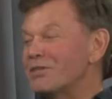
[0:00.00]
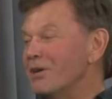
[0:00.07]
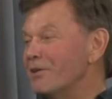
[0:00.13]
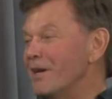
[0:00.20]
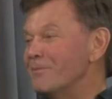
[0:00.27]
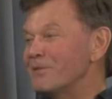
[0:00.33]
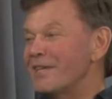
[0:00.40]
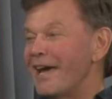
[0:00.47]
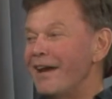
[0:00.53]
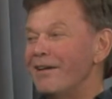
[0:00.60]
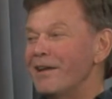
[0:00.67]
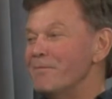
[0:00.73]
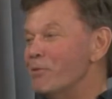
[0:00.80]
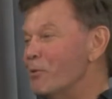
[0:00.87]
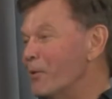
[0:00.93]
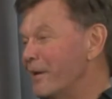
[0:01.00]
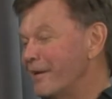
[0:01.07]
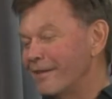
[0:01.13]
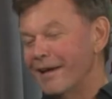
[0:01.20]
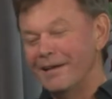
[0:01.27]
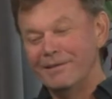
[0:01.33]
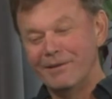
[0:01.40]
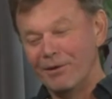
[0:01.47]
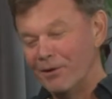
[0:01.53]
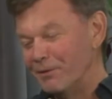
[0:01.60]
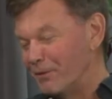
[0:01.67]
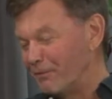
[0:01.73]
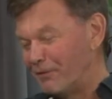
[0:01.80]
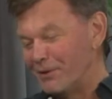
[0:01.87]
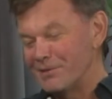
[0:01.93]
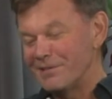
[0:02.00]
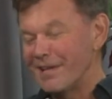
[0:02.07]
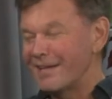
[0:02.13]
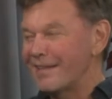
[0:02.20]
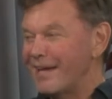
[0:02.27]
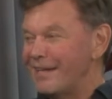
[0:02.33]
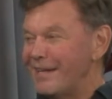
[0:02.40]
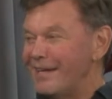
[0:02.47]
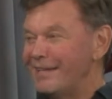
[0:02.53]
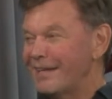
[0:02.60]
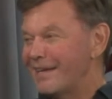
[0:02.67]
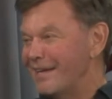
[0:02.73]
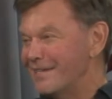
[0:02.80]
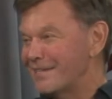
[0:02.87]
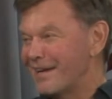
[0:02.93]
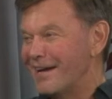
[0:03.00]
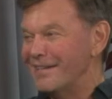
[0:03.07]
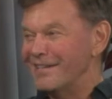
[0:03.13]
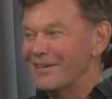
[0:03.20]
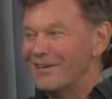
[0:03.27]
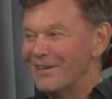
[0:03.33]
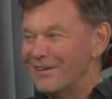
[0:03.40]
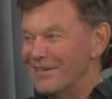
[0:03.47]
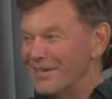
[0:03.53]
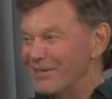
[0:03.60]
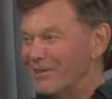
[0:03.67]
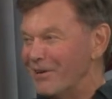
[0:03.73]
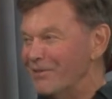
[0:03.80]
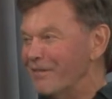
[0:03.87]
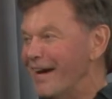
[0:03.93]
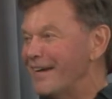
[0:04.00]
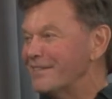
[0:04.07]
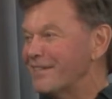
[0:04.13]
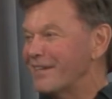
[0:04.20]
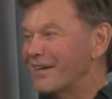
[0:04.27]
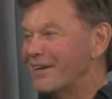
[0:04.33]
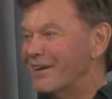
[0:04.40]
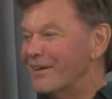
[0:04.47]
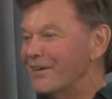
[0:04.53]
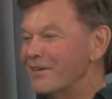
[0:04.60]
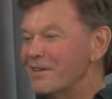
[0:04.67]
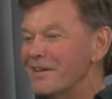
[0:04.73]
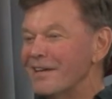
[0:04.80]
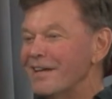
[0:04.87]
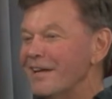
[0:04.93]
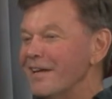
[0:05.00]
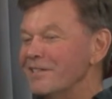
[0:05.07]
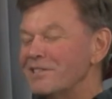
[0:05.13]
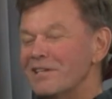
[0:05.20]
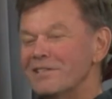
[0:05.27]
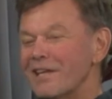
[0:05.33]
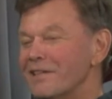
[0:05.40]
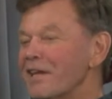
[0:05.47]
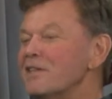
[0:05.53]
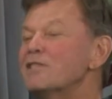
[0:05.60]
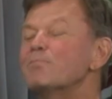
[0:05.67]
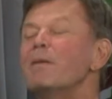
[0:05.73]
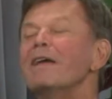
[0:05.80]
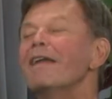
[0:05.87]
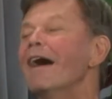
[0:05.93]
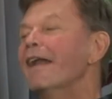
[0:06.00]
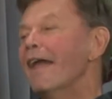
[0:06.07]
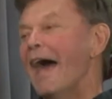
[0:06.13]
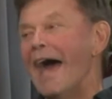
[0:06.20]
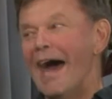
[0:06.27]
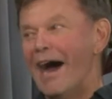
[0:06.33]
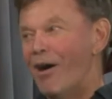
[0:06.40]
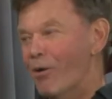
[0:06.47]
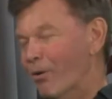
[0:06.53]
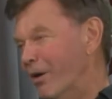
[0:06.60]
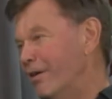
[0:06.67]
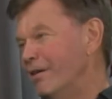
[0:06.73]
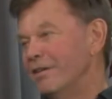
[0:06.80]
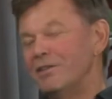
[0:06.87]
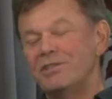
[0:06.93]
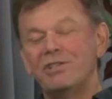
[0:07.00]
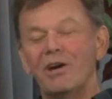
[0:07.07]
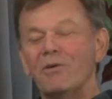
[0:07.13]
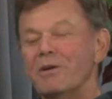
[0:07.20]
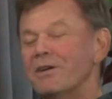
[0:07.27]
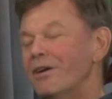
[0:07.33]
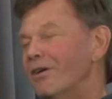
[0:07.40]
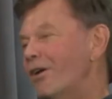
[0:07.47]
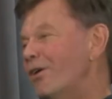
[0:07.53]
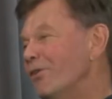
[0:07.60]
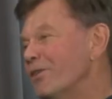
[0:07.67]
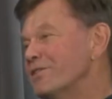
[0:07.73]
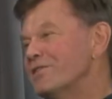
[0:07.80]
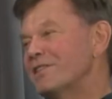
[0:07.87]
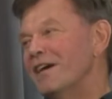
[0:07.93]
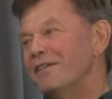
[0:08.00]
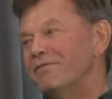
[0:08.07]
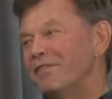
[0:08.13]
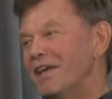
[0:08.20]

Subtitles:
up Saturday morning, the first thing they did, the kids got in the car and they drove out to the garden. And she said they spent an hour showing her all the stuff they